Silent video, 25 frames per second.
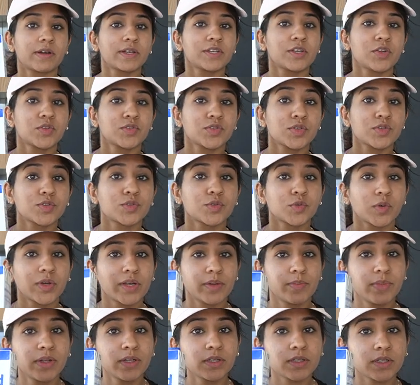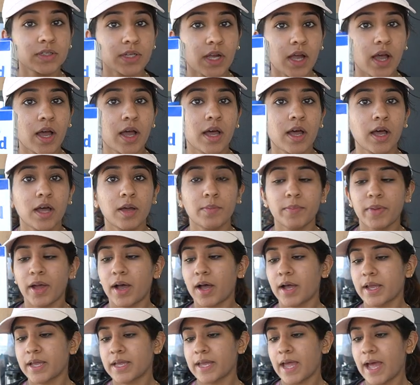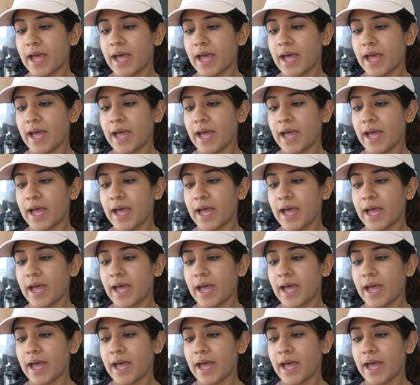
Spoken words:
I use soya milk. It